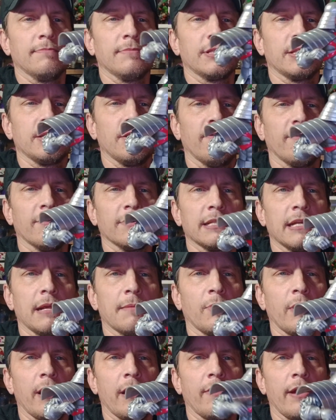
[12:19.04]
Silver
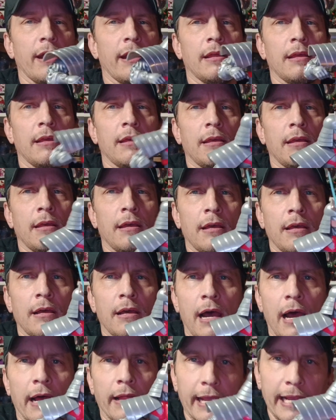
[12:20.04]
Samurai, right?
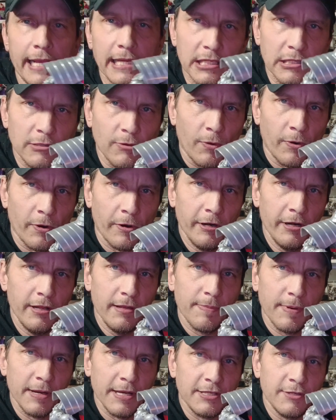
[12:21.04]
I like his sword,
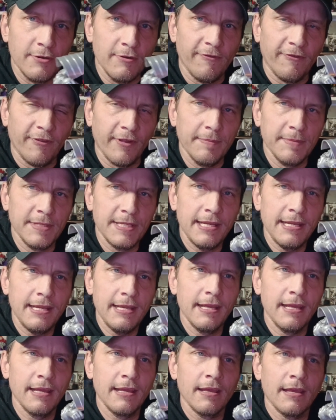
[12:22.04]
but it's too
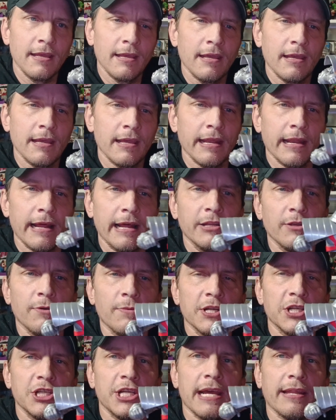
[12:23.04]
flimsy. I do
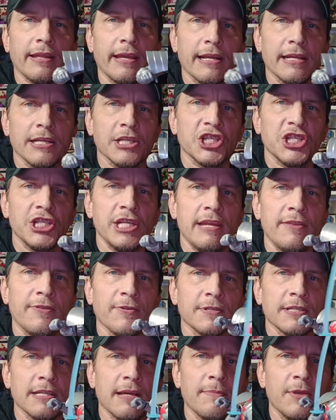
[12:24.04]
wish he had like a sheath
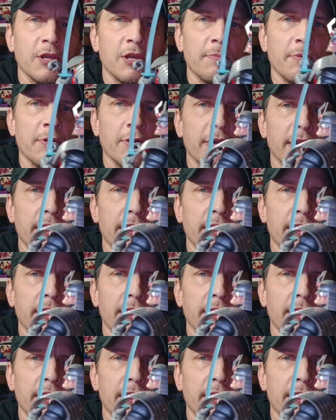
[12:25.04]
or something you could put